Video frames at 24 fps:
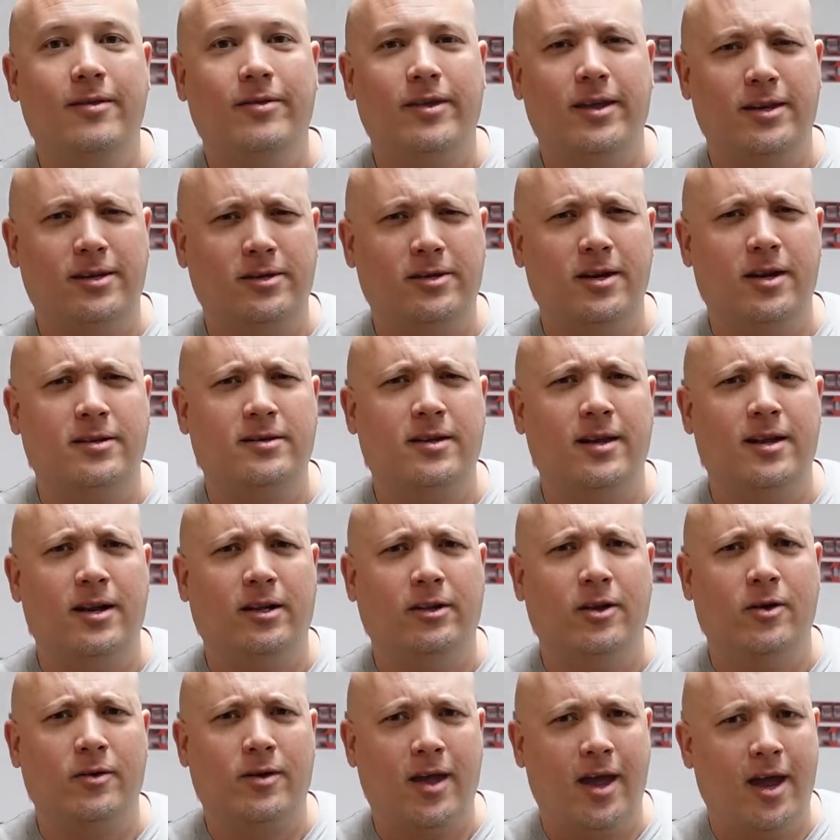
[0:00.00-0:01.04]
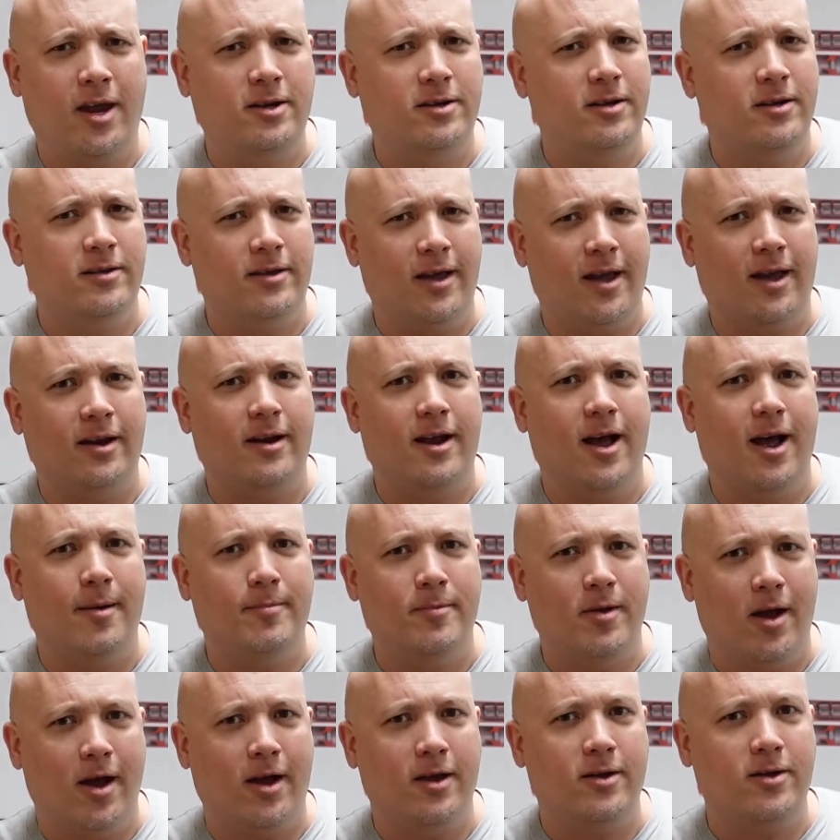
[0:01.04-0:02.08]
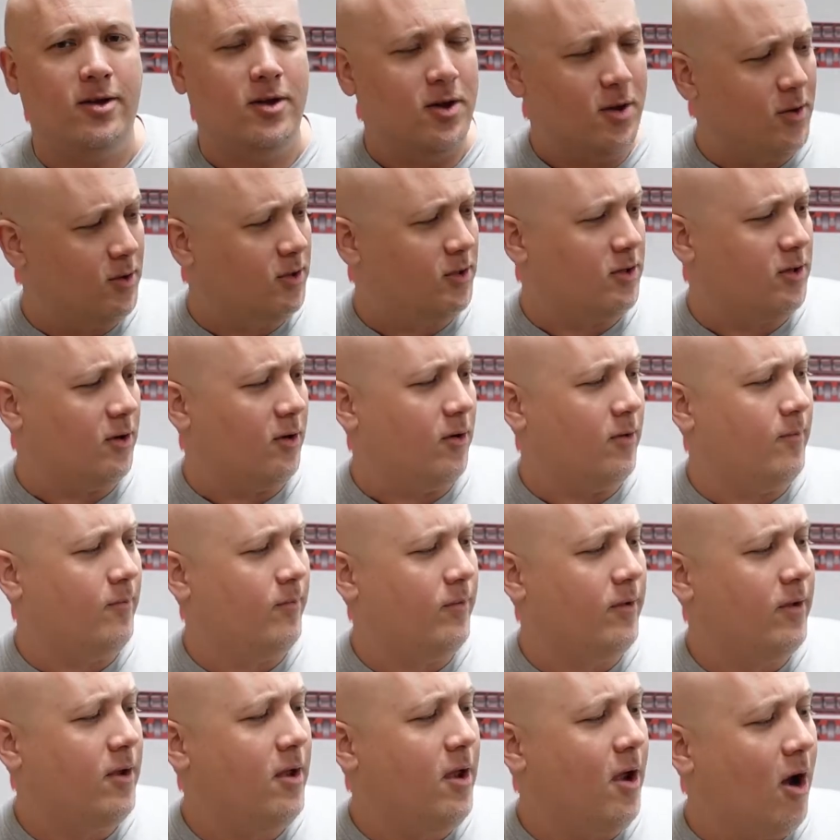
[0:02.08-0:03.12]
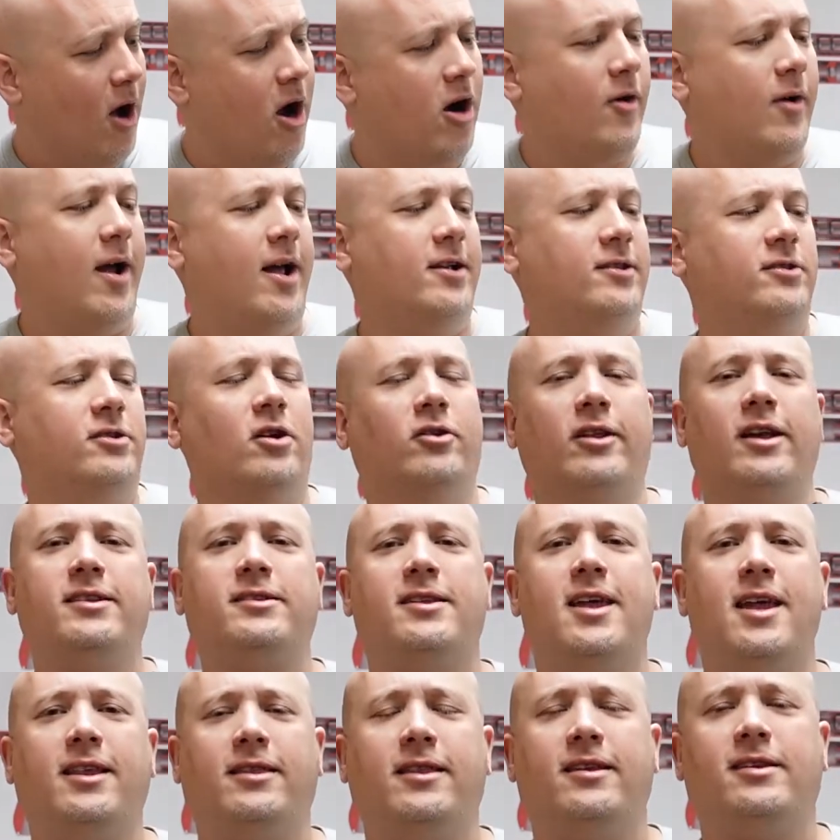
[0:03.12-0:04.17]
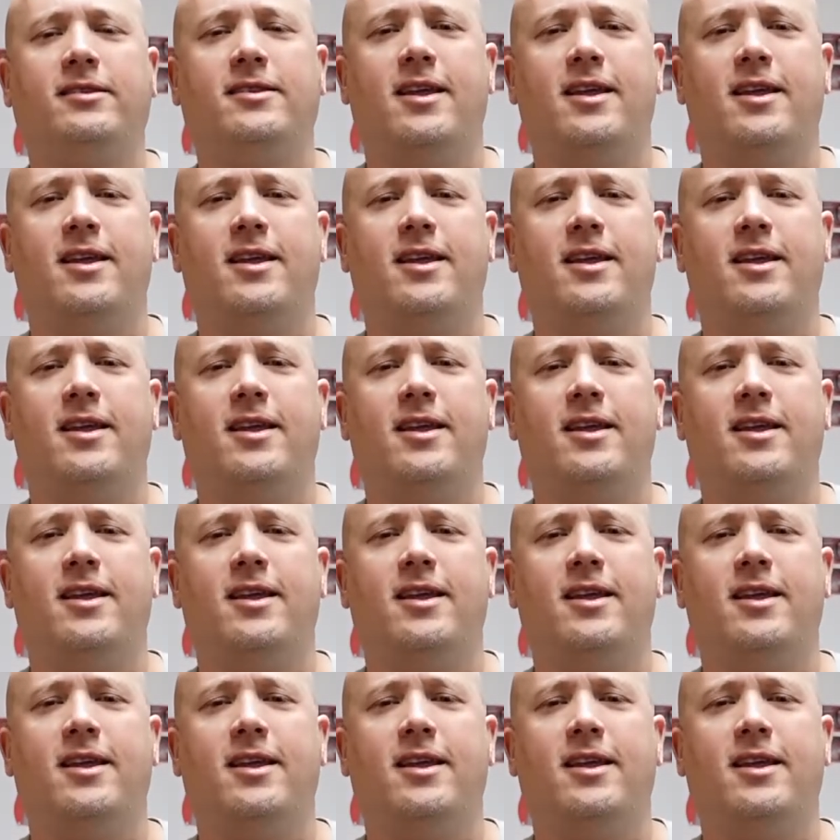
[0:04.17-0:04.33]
It's just in a location that I'm not used to. All right, so let's take this